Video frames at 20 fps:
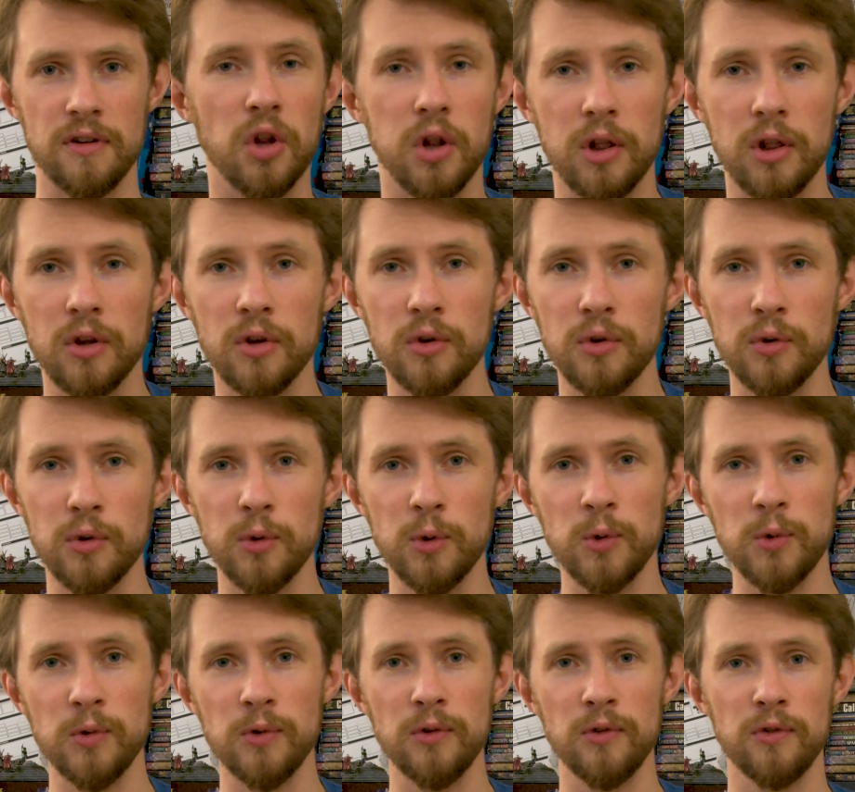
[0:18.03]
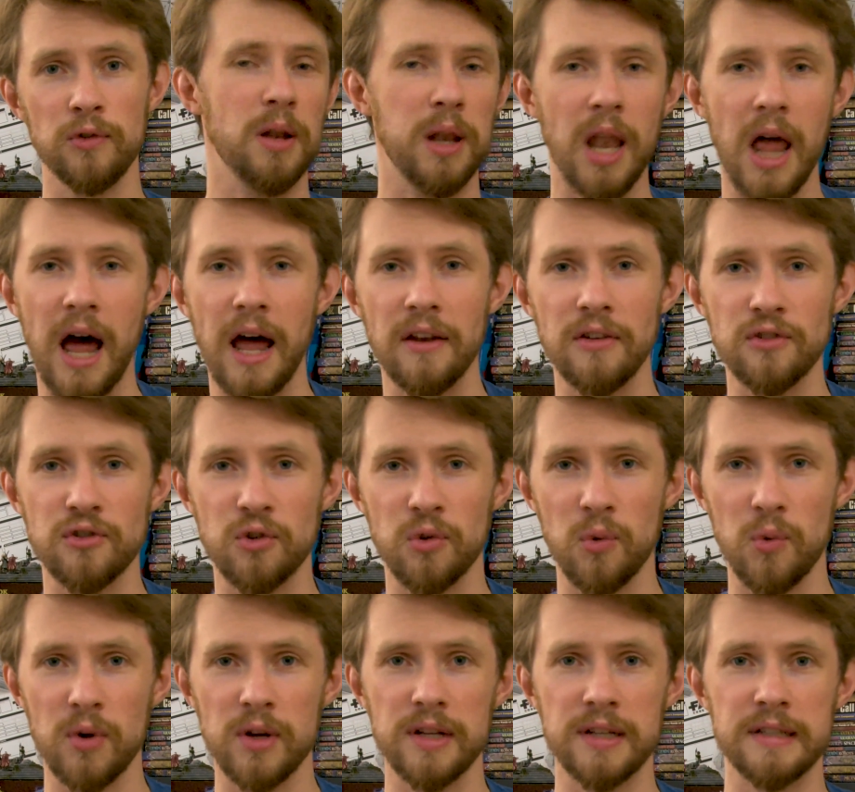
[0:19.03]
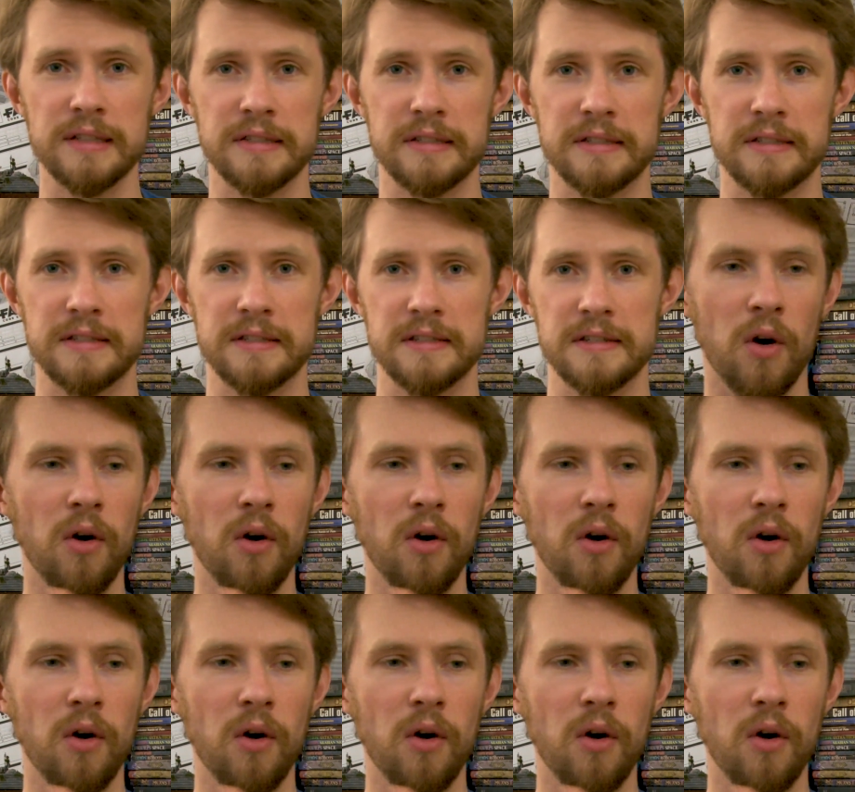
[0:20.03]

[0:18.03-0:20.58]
clues, plot twists,